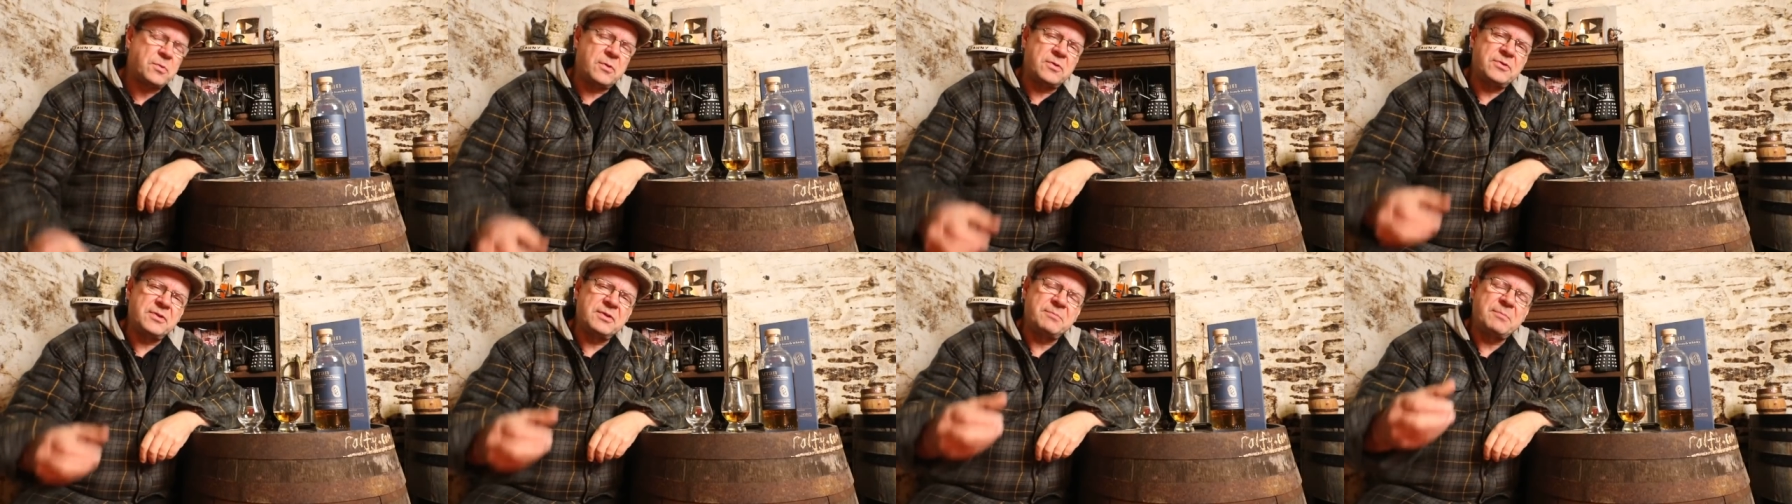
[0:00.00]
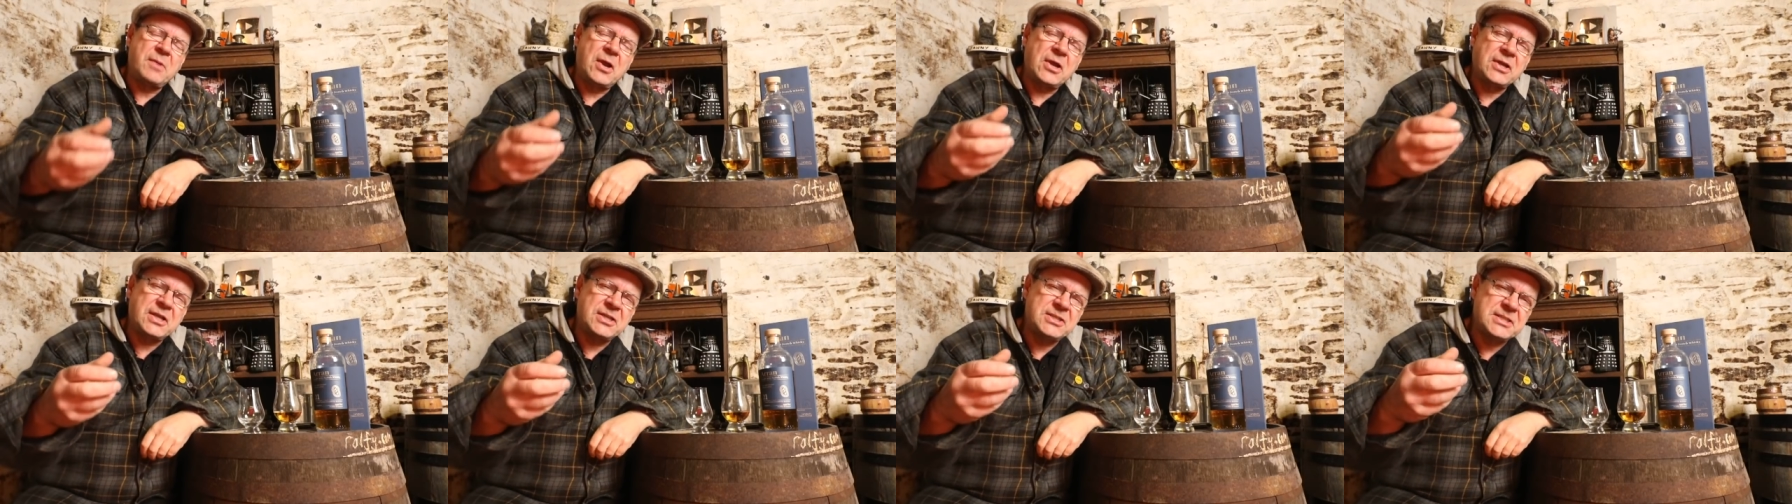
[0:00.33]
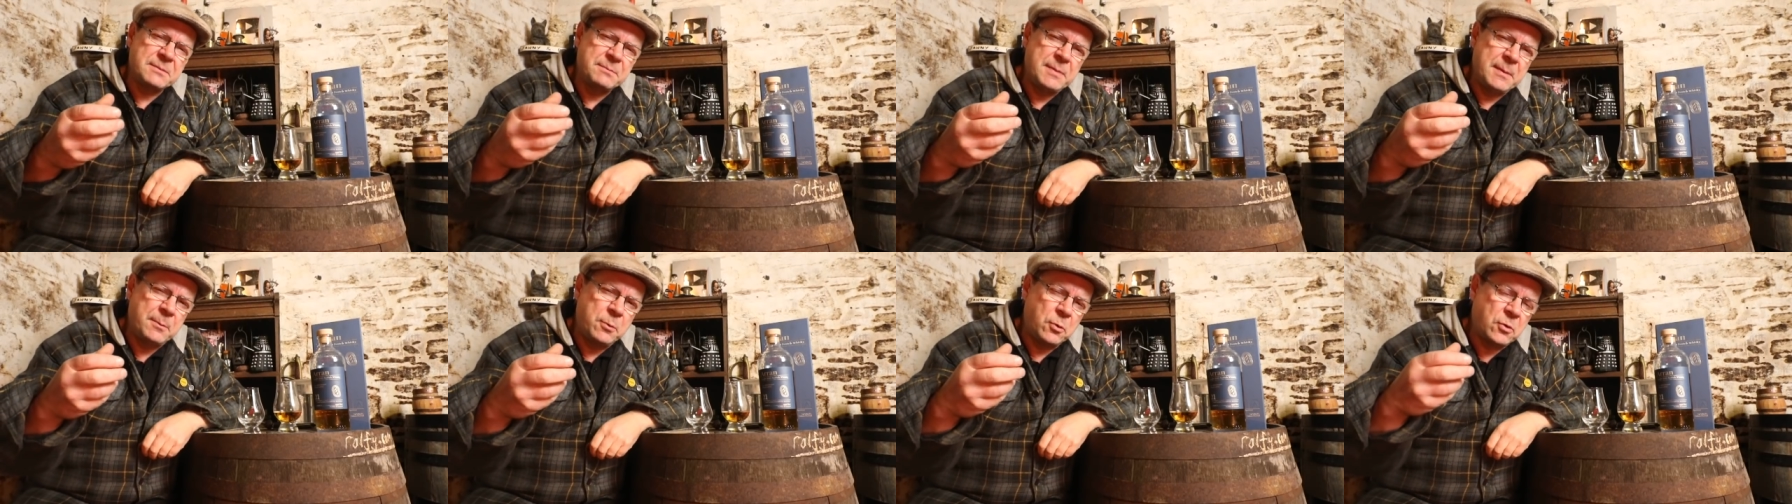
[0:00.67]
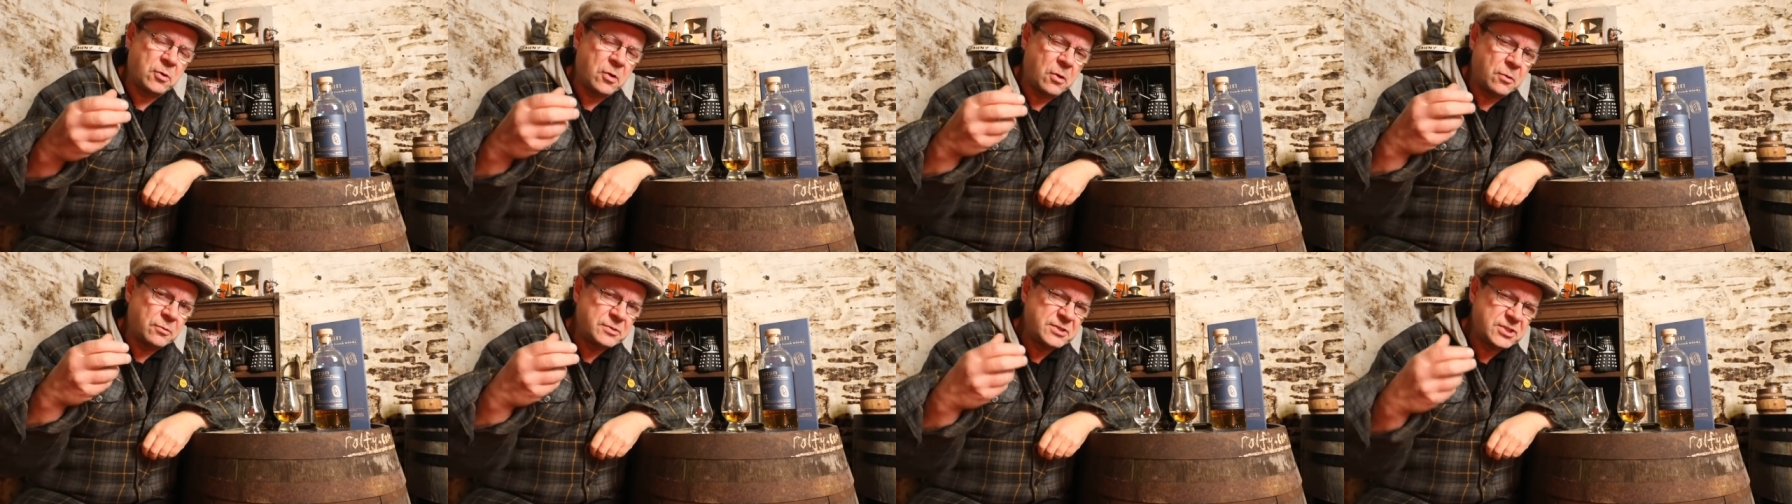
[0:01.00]
what the marketing people
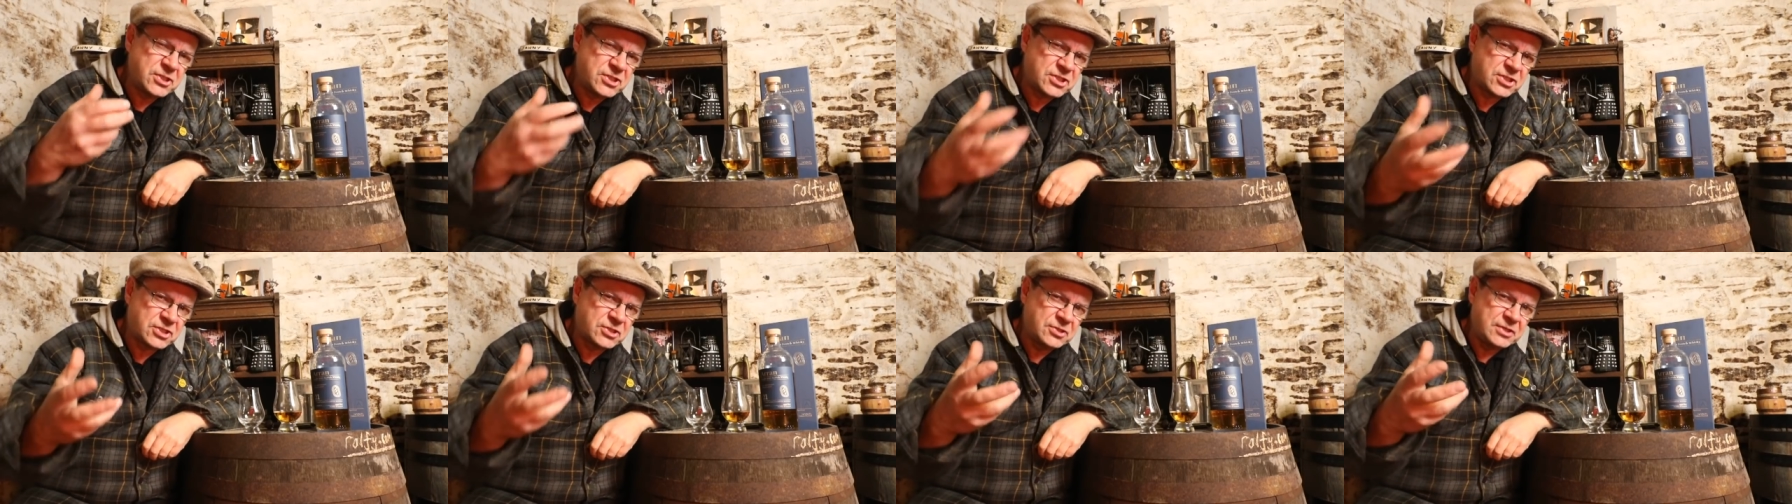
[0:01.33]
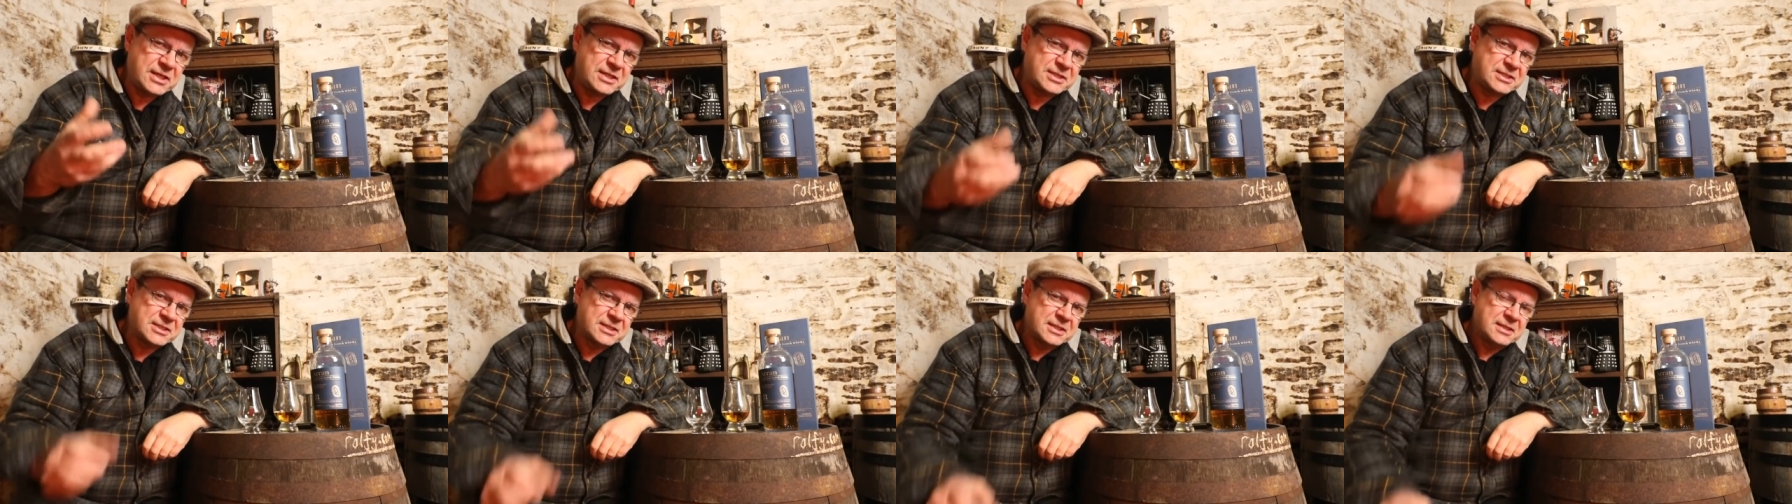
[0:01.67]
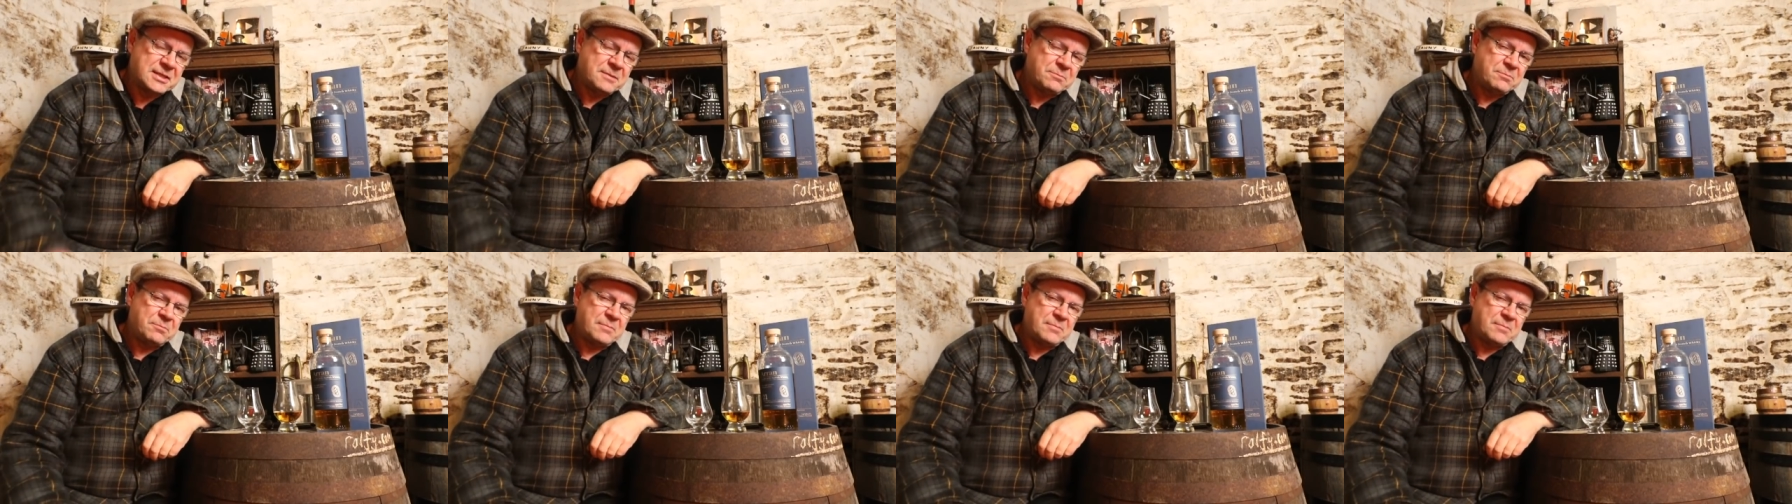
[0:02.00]
call discreet